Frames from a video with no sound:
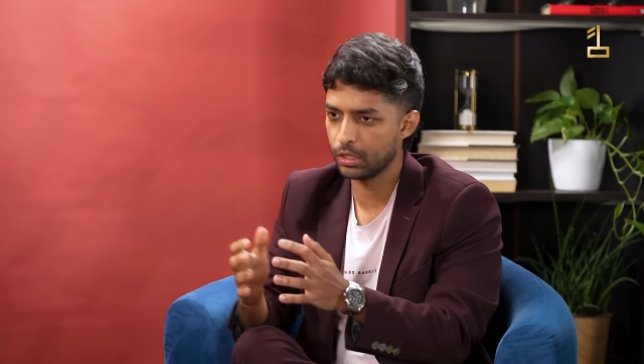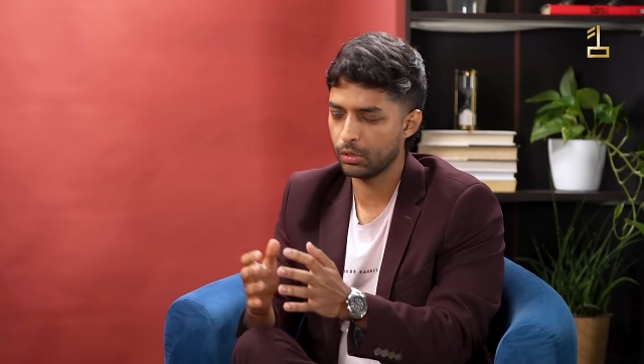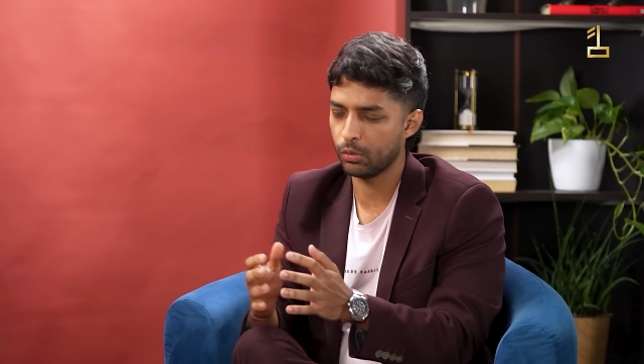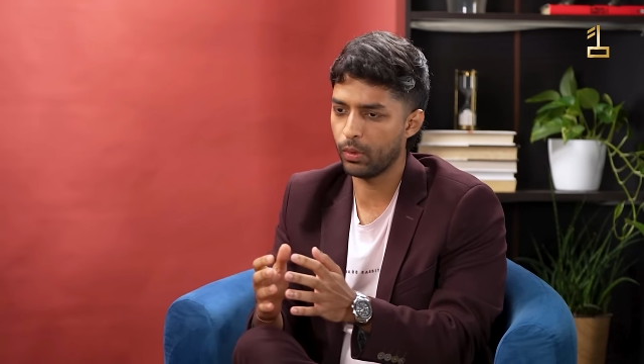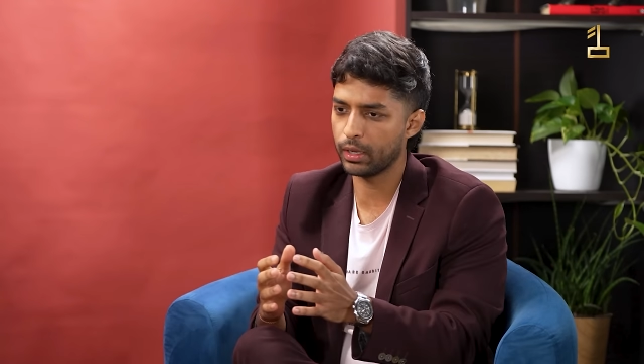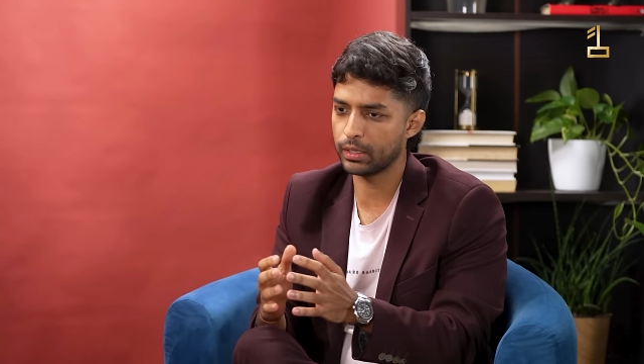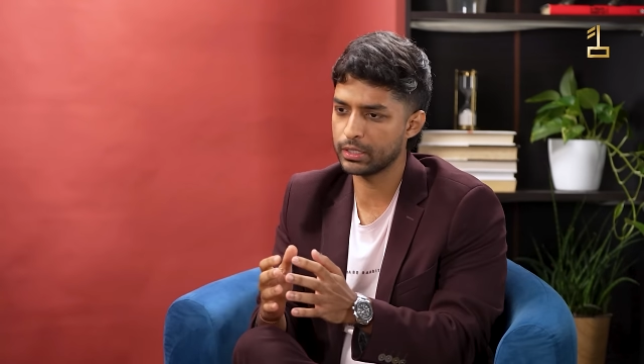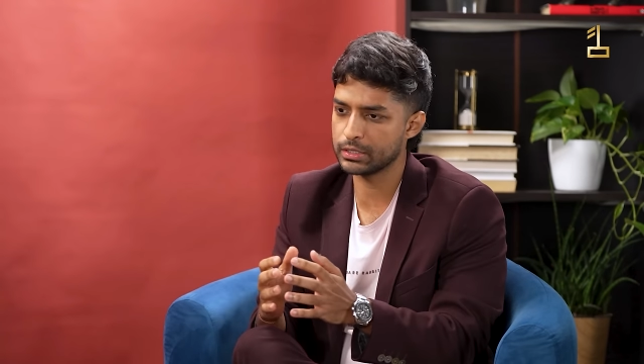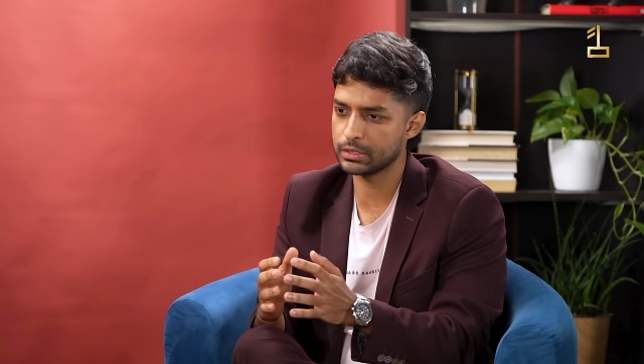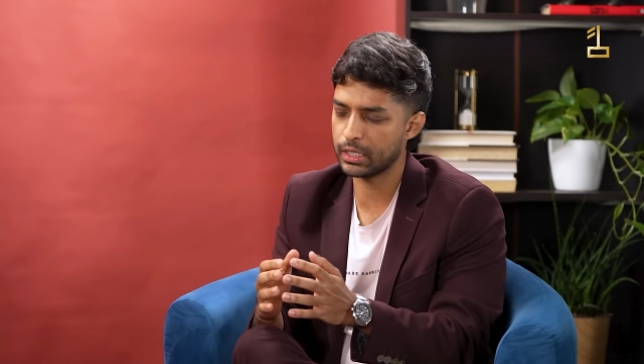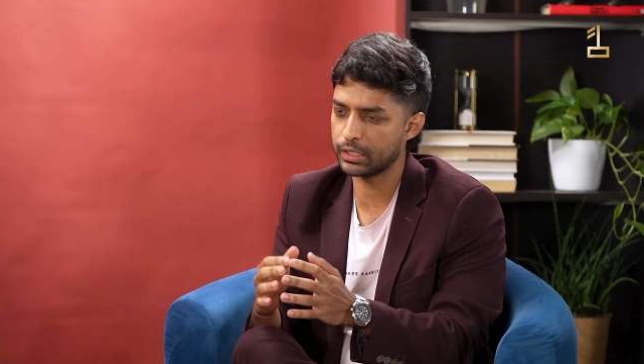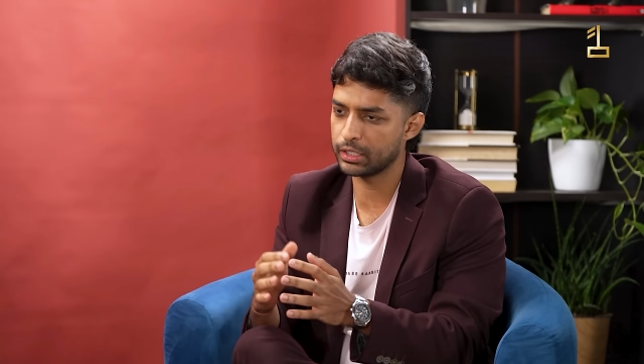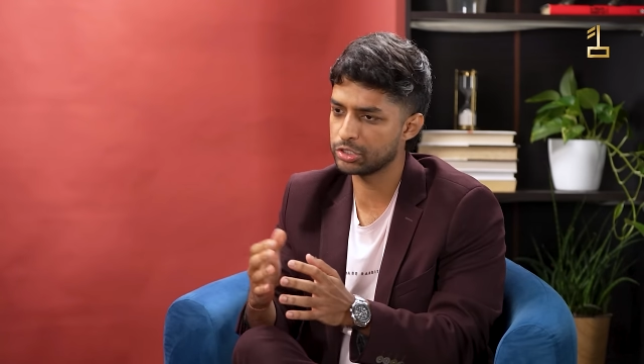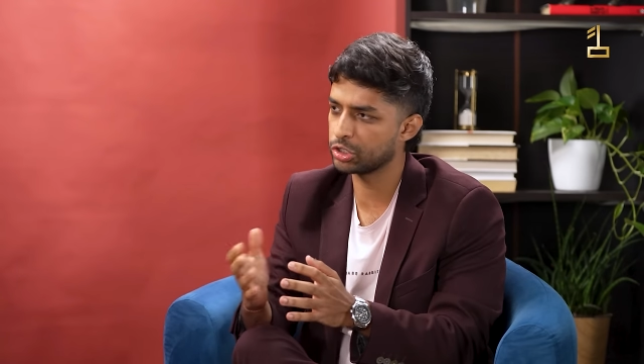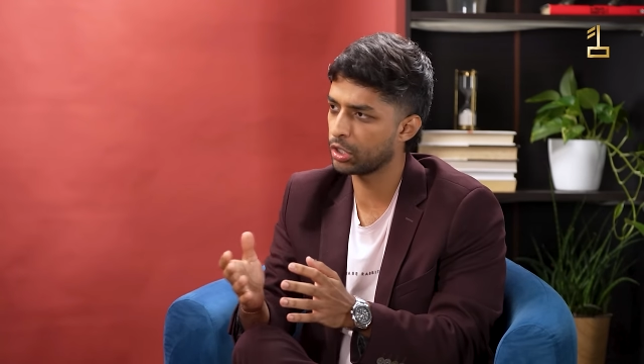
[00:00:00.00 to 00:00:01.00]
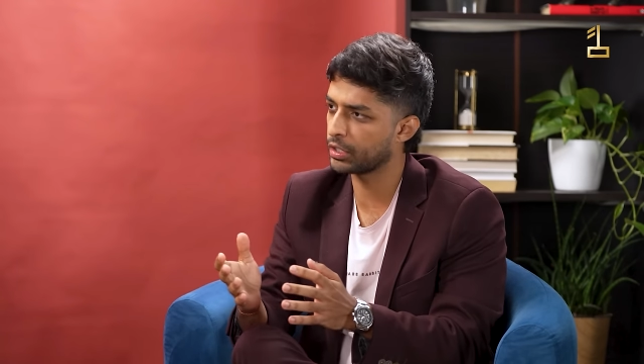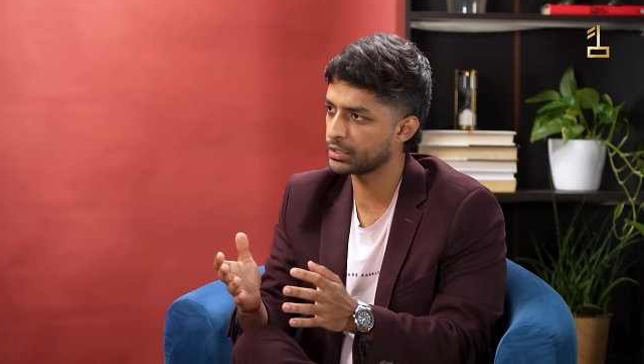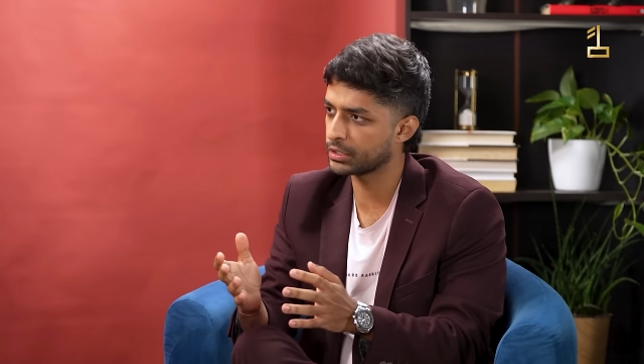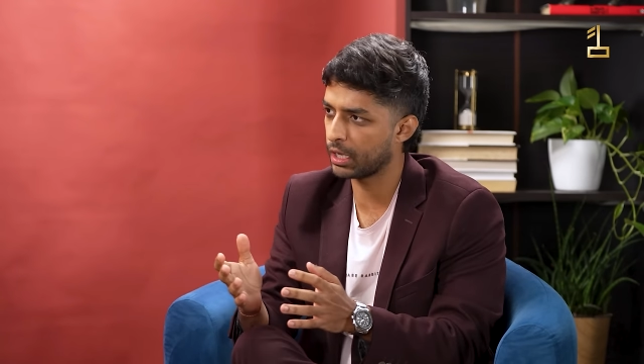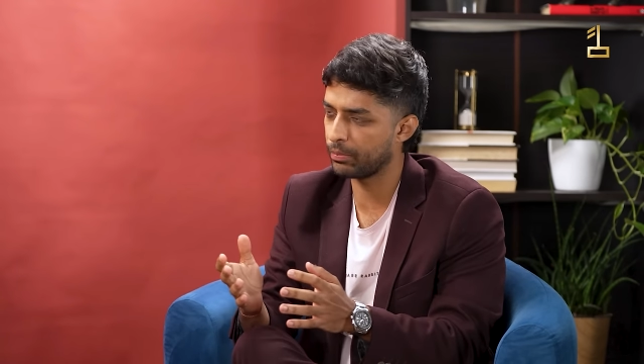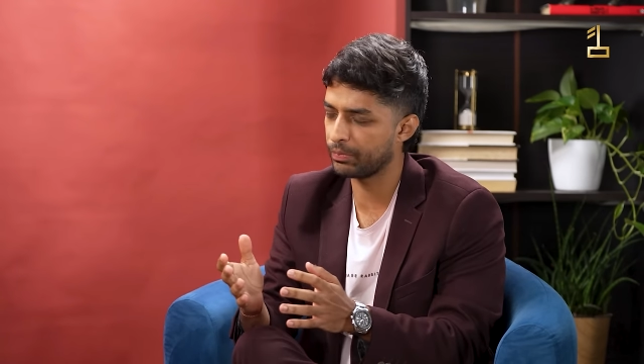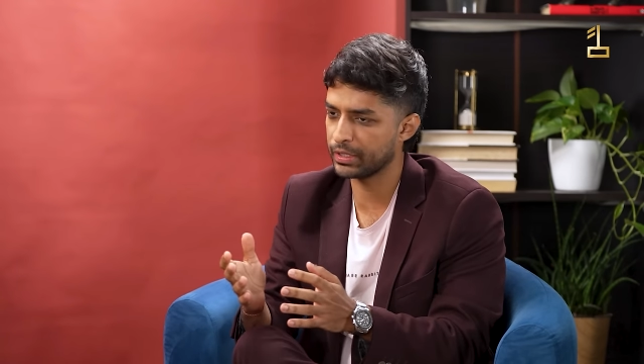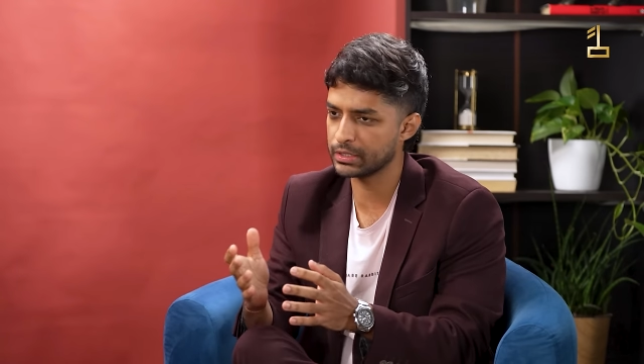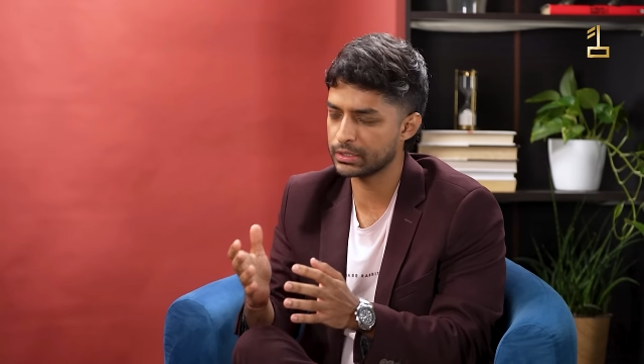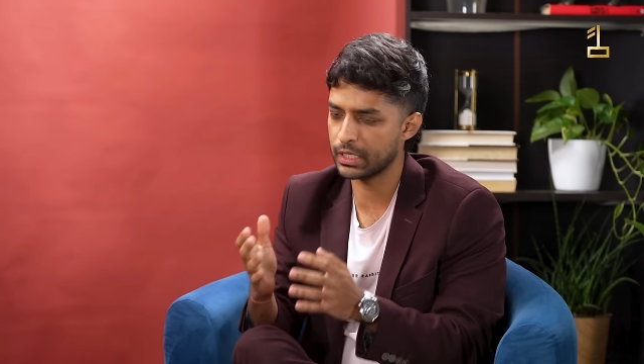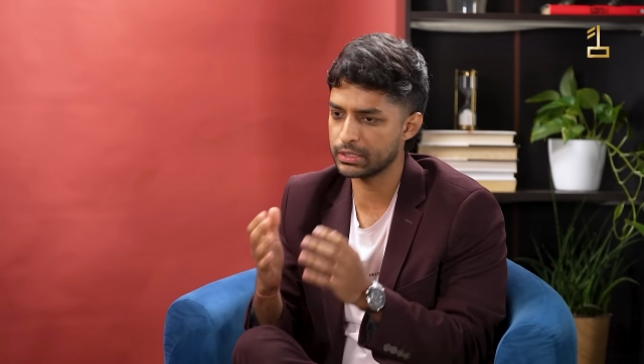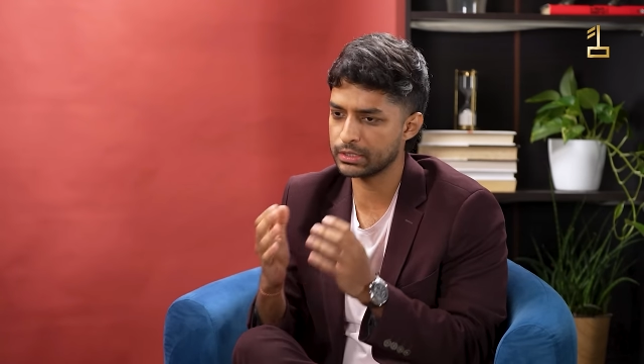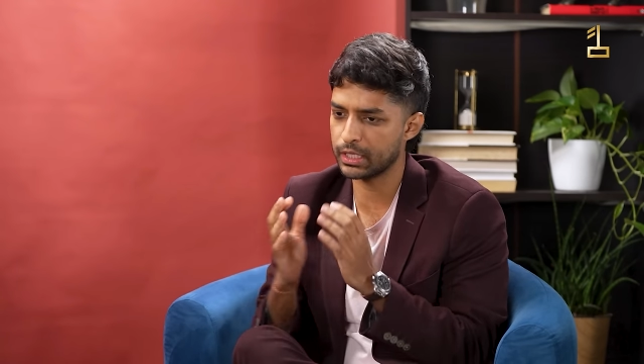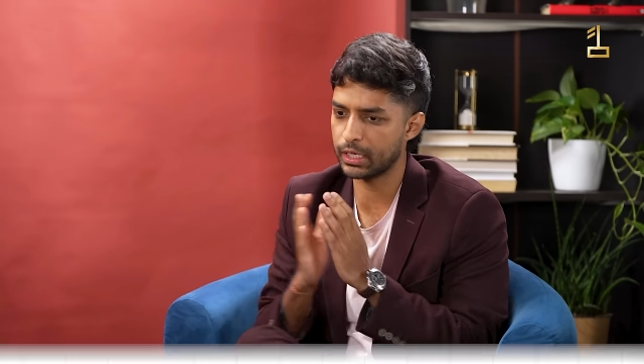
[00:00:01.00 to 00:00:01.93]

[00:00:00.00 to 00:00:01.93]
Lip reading: Okay. One is that insurance company says